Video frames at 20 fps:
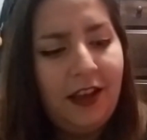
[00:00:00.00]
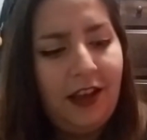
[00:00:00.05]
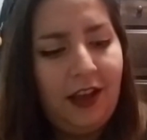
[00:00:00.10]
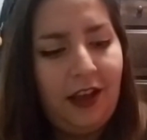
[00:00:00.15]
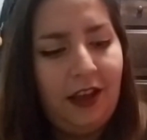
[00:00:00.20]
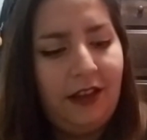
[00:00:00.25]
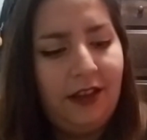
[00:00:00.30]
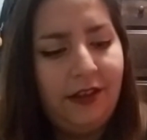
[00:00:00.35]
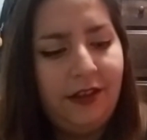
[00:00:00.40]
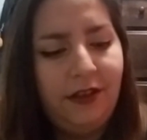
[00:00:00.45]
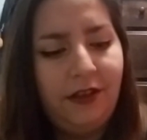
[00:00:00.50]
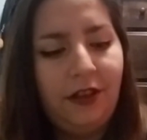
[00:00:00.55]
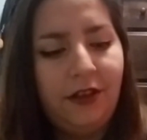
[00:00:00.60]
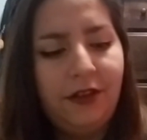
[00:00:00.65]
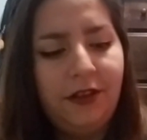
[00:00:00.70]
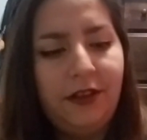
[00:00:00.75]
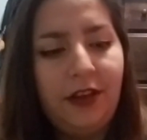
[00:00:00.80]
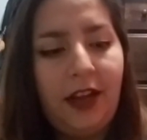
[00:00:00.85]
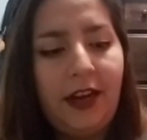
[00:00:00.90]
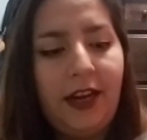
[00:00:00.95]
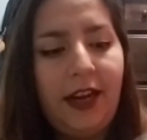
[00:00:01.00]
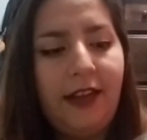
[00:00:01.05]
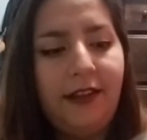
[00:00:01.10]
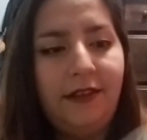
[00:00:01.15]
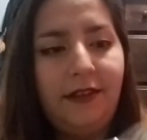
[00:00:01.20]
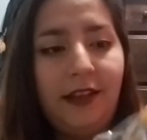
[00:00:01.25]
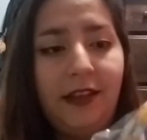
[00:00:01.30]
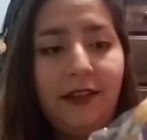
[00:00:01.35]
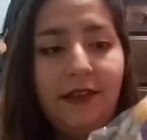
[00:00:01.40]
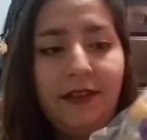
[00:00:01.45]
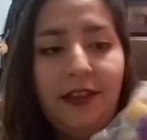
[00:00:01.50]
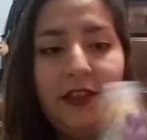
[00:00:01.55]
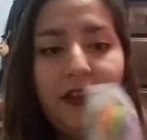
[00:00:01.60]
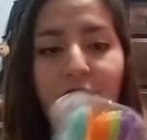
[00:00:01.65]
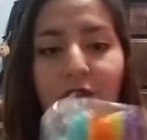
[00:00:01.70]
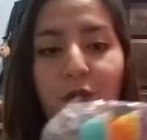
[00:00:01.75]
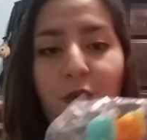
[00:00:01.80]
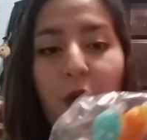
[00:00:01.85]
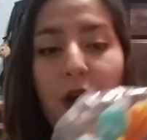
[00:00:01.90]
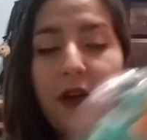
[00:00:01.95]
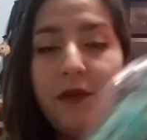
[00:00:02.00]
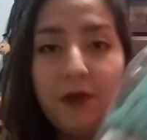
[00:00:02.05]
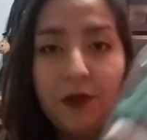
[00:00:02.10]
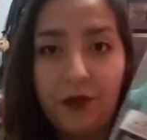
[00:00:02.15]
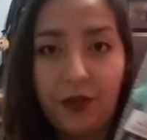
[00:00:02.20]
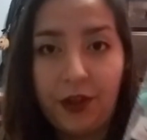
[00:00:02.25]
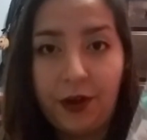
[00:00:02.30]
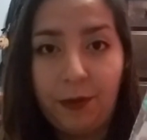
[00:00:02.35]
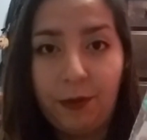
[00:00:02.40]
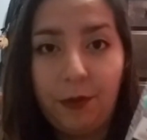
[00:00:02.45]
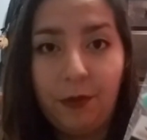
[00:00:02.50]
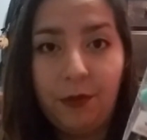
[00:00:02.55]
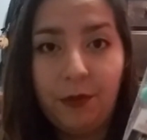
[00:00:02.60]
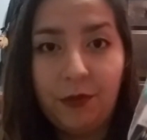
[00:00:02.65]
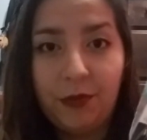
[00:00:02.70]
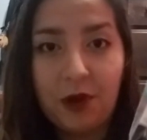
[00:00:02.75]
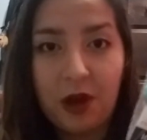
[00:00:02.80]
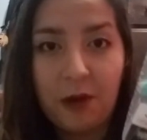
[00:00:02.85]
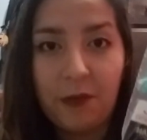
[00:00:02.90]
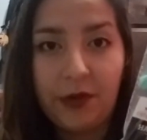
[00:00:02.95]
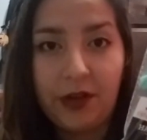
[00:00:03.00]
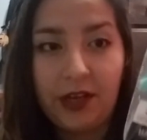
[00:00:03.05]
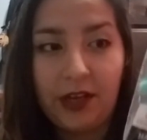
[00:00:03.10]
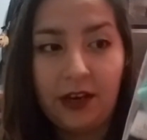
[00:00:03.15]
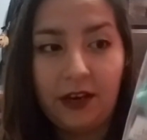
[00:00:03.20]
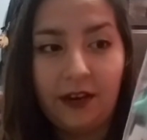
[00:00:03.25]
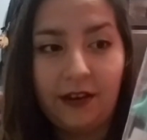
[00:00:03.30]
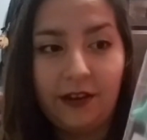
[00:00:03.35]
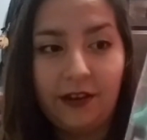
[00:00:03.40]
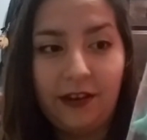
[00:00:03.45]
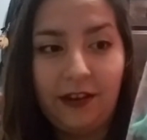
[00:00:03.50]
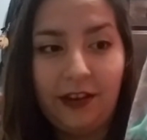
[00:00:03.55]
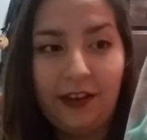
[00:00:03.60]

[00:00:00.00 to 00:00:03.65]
And this is also 98 cents and 12 of them come in here.